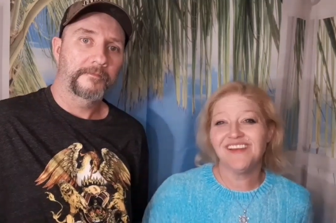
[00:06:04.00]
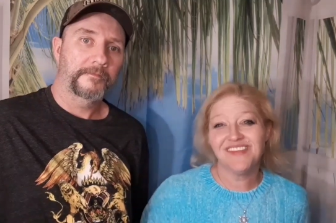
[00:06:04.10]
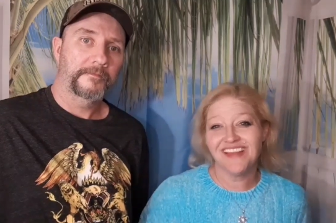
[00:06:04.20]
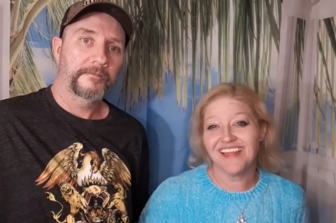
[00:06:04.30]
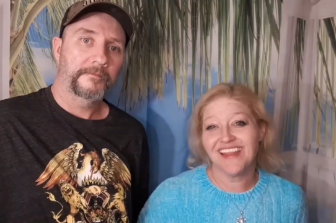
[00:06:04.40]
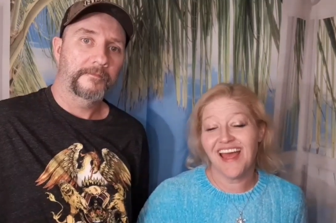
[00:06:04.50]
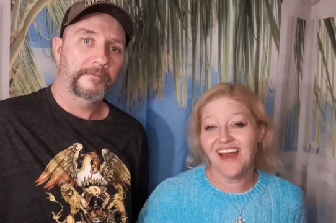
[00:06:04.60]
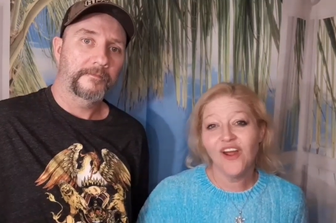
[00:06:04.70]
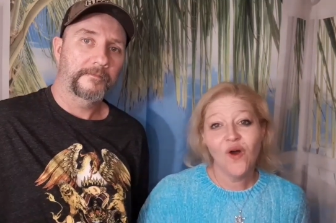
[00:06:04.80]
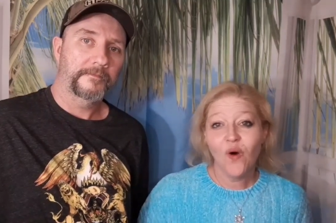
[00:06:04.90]
Speaker 1: something like
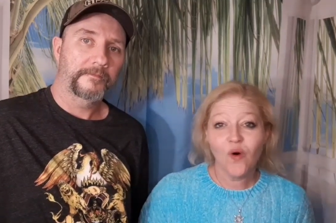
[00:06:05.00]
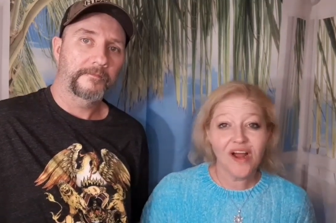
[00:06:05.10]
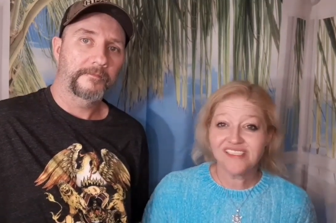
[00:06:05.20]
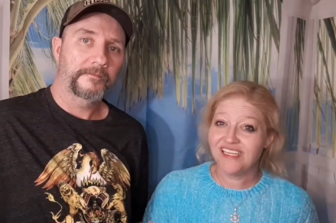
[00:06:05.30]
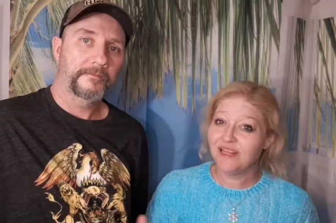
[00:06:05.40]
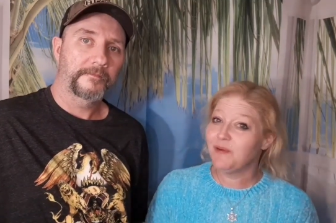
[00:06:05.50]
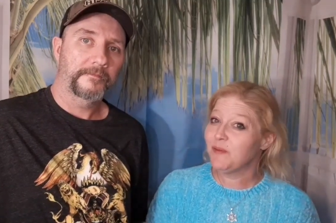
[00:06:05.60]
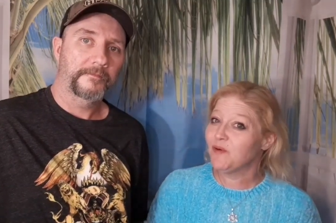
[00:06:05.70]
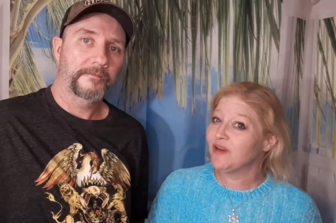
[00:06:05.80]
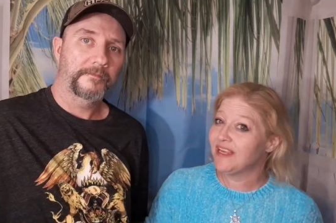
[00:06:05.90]
that. Or I see
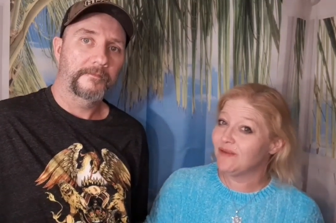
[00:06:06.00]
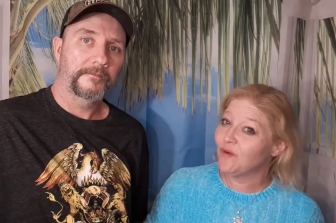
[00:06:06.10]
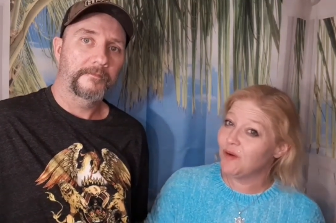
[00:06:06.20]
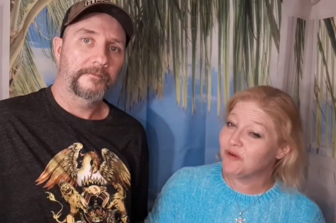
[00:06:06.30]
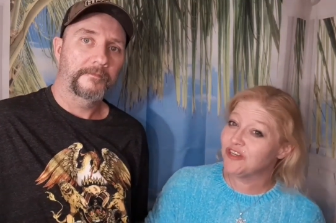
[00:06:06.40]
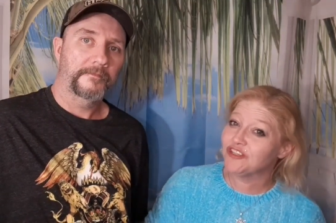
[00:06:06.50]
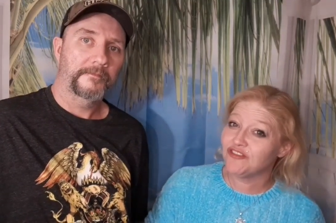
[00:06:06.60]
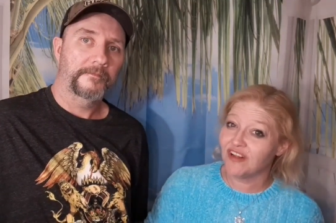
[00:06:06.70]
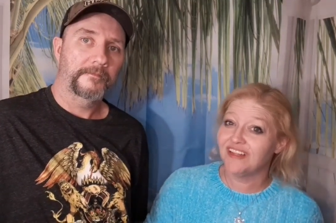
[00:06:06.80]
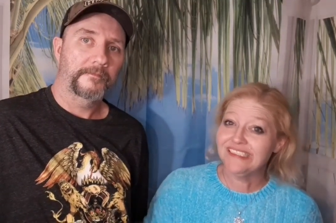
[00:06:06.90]
the people in
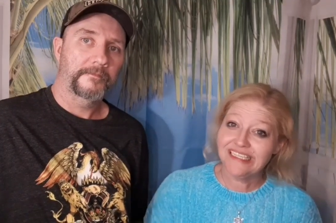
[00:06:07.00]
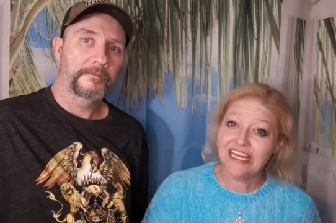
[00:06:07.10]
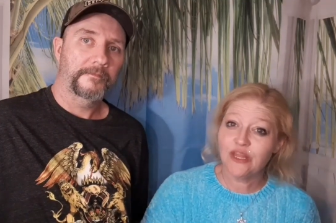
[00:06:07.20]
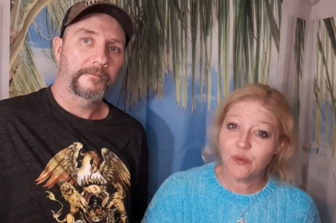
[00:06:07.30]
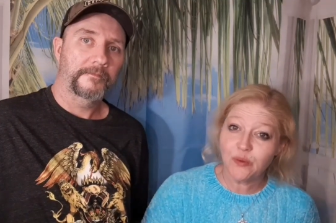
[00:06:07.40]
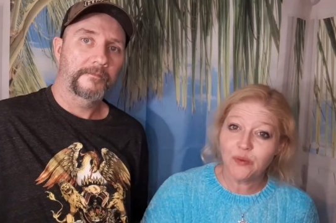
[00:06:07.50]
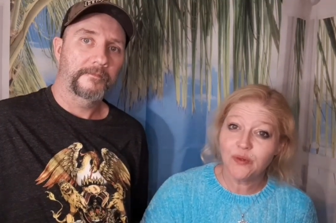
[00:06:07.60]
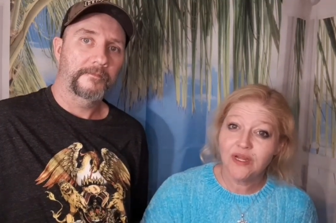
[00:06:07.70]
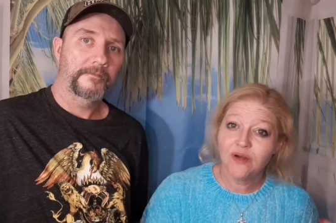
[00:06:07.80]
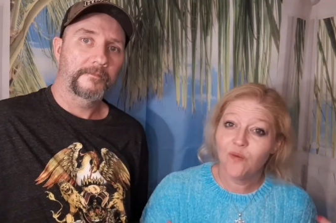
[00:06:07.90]
Walmart struggling to get
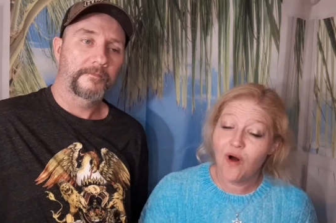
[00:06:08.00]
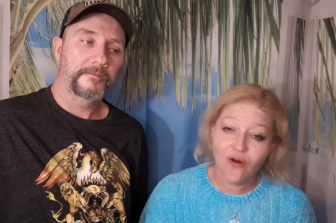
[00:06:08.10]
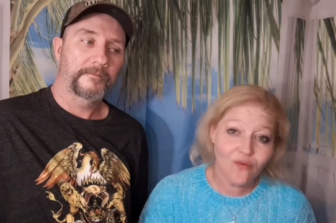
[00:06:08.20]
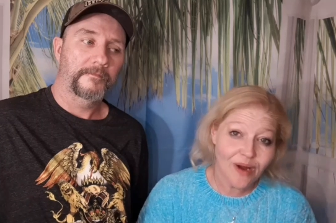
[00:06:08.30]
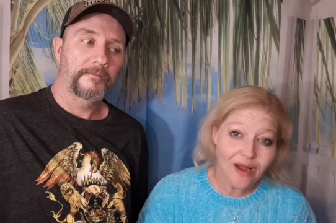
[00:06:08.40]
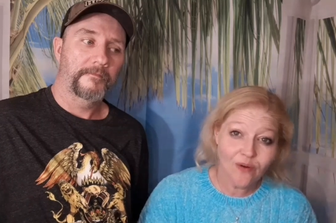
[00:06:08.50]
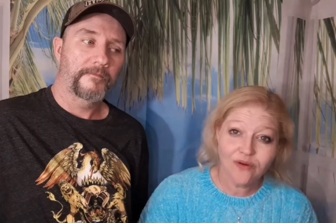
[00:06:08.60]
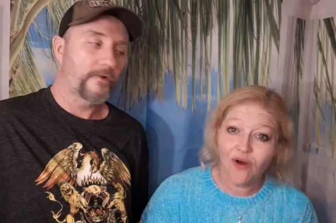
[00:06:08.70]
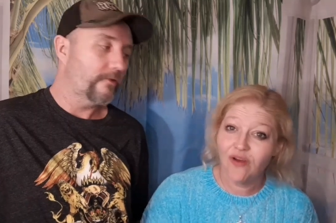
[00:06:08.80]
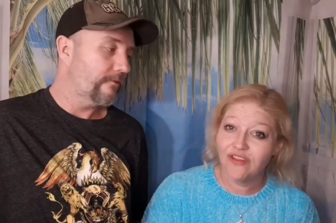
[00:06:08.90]
through, walk
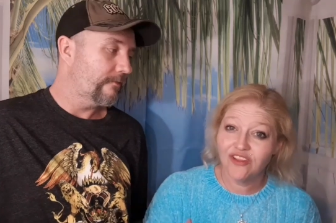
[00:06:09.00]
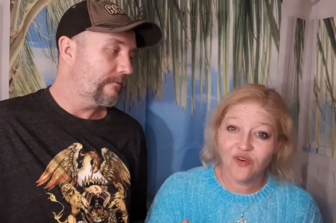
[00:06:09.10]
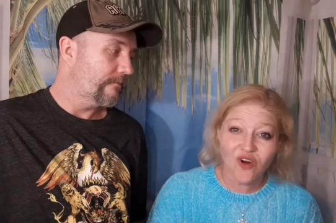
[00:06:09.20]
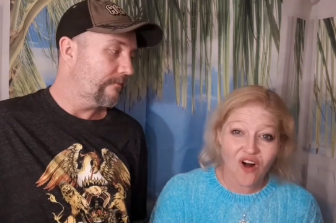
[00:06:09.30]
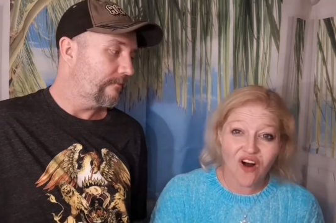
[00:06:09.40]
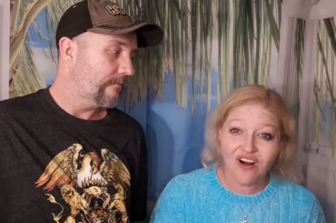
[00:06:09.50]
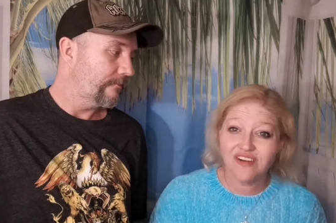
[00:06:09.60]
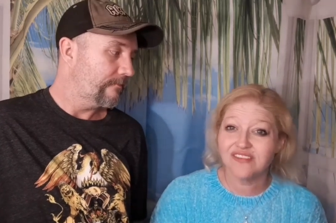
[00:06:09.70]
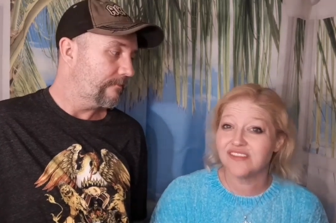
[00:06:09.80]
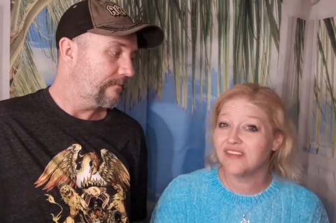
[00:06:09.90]
around on the little
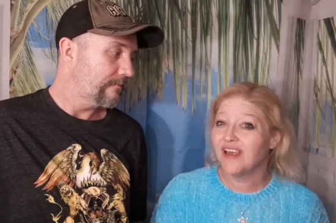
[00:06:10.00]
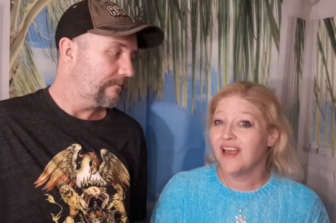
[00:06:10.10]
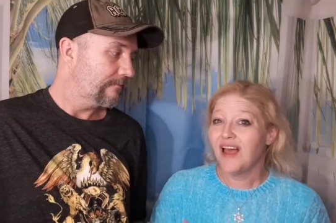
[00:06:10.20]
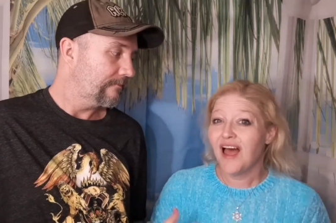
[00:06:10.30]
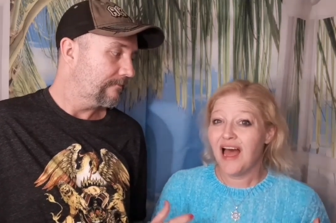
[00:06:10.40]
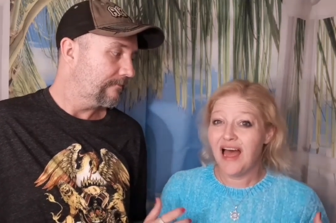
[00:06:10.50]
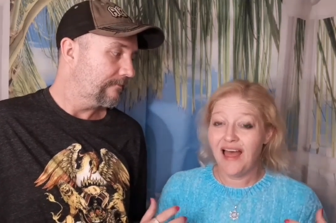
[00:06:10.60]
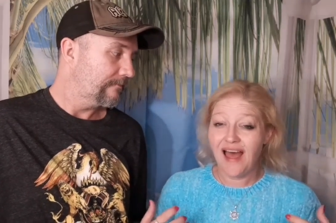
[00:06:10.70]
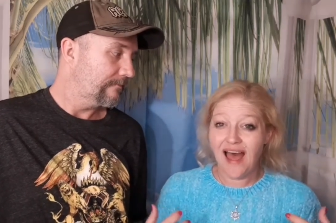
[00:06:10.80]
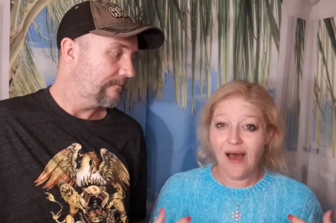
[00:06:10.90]
carts
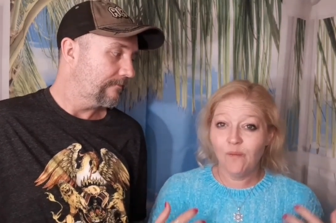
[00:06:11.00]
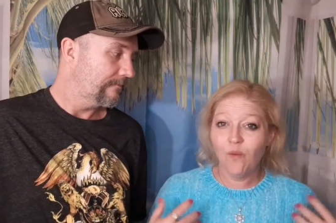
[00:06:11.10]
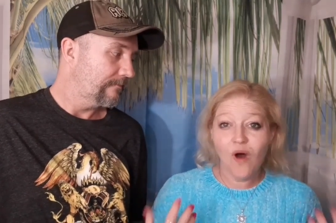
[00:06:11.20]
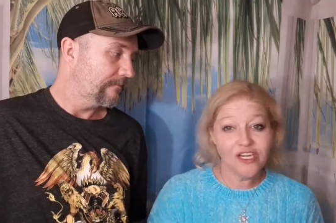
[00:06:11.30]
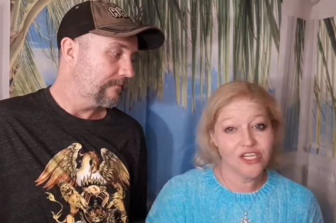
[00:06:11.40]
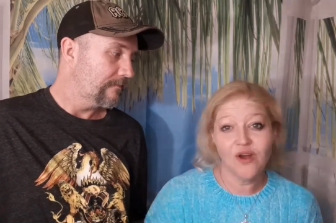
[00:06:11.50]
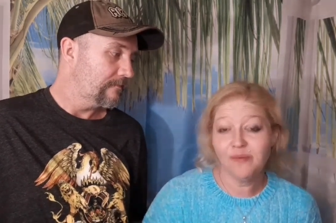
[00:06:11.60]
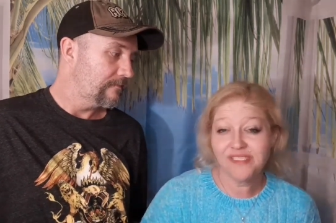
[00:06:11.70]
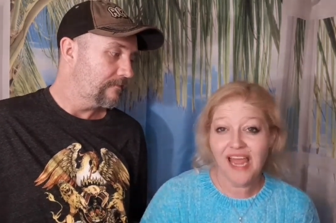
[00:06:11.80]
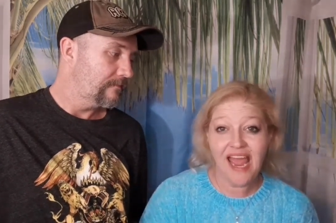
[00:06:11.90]
I want to
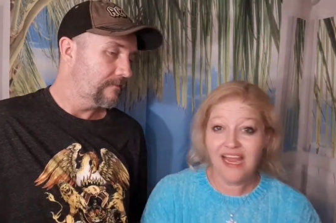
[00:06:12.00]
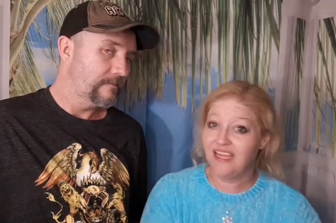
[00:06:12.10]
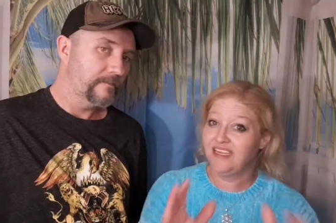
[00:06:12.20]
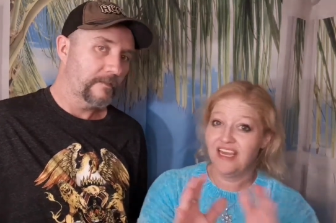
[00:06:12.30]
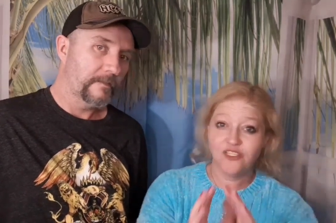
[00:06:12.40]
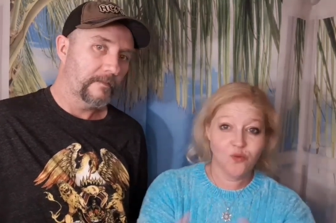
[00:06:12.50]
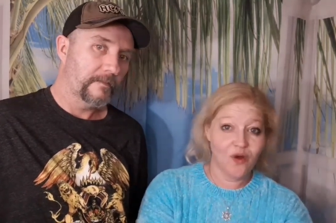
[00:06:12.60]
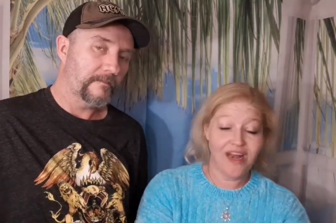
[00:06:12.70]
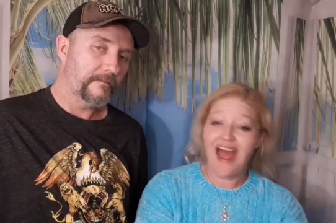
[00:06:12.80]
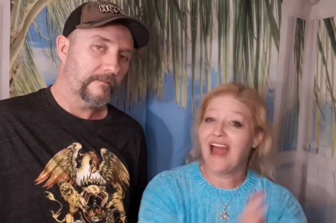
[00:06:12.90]
go up and say, hey,
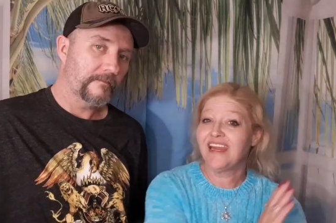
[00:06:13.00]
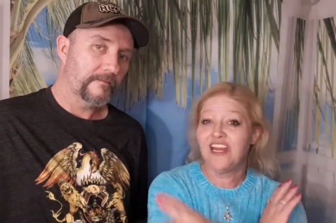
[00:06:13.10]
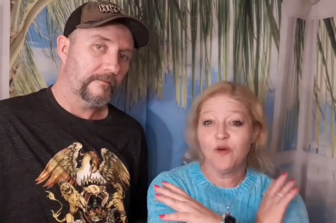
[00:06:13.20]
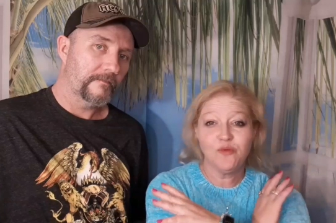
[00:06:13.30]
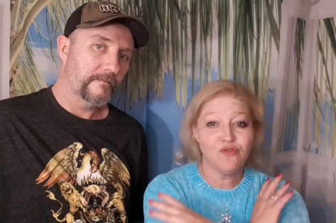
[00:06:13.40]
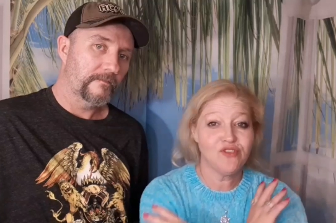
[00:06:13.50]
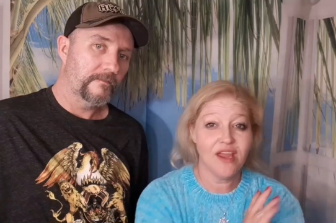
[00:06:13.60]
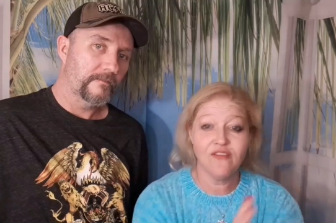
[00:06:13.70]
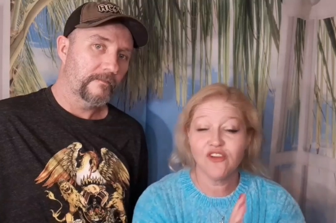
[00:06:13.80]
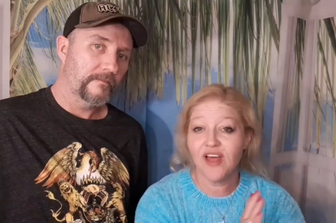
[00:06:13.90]
guess what? I can help you
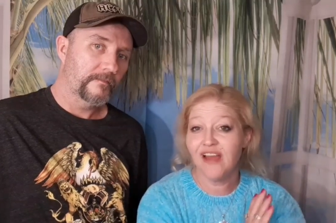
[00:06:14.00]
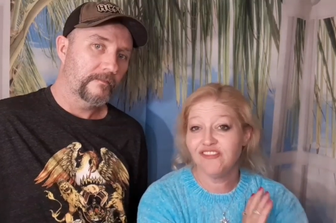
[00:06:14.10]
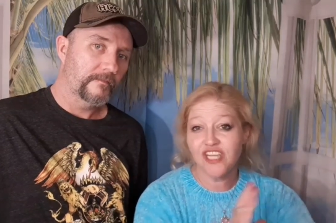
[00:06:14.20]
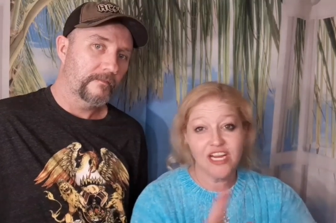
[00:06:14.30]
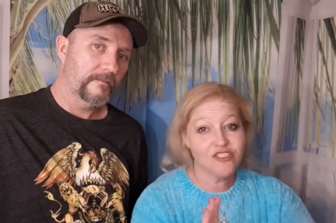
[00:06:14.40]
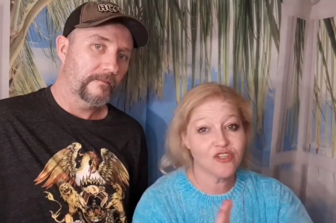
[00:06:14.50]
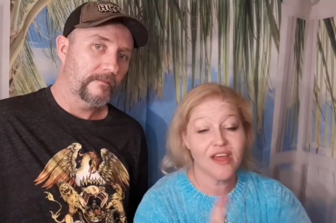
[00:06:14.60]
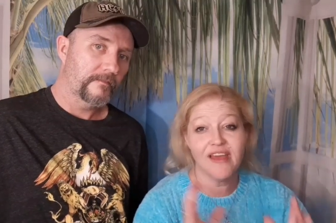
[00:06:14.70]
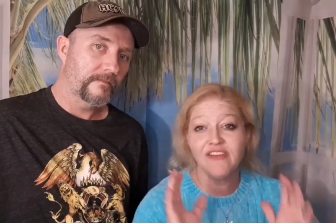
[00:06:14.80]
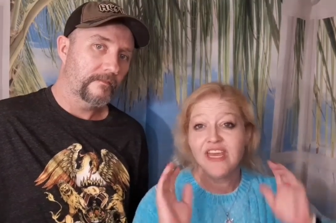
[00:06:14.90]
save your life,
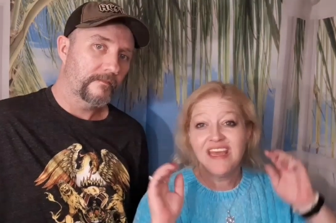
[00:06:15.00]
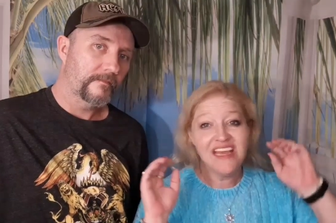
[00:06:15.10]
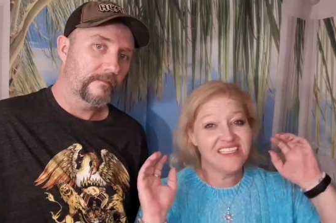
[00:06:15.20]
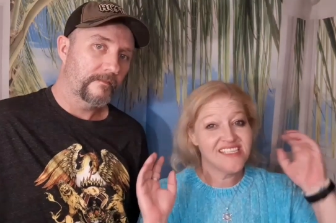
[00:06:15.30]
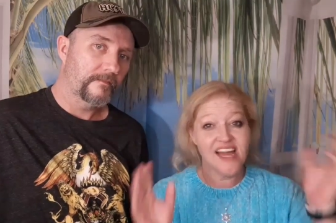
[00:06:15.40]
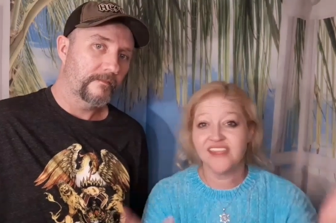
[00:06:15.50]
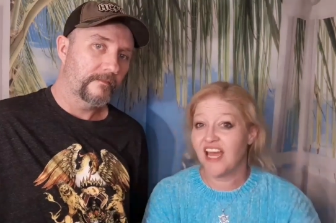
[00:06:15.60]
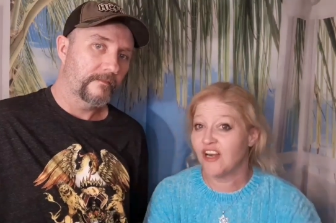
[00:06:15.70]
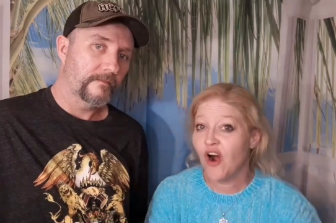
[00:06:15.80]
change your life. It's not